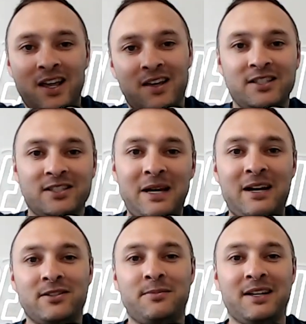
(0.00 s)
He's
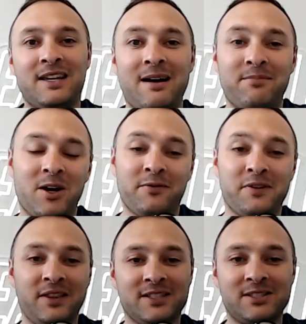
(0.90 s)
about to become,
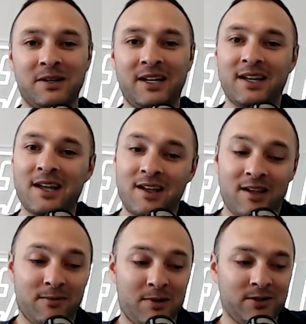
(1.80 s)
hopefully this week,
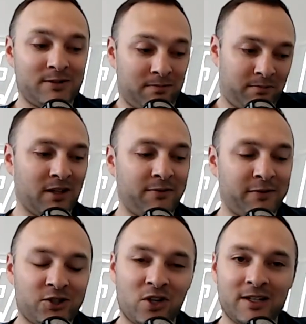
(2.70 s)
the most
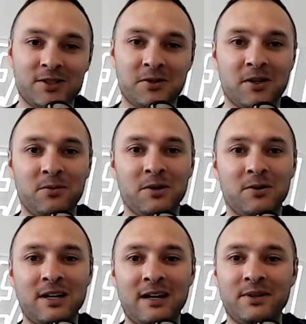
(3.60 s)
prolific try scorer in
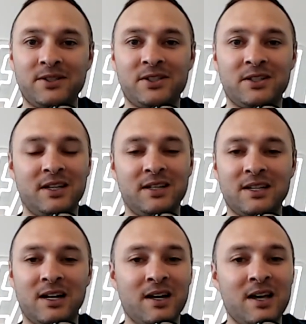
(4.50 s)
World Cup history.
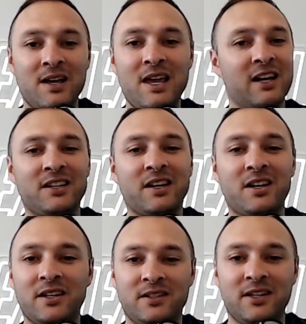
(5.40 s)
So yeah, it
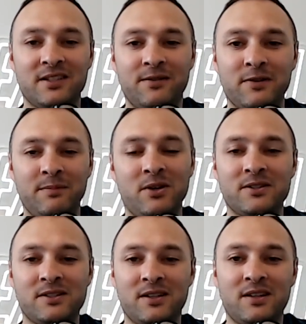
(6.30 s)
kind of ticked every box,
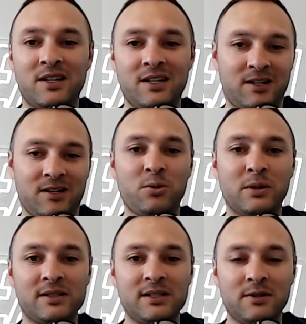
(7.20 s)
didn't it, in a quick
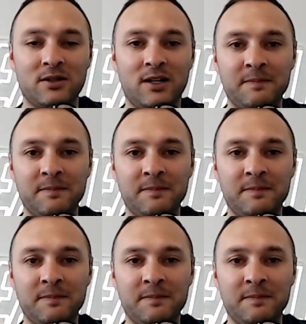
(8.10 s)
summary?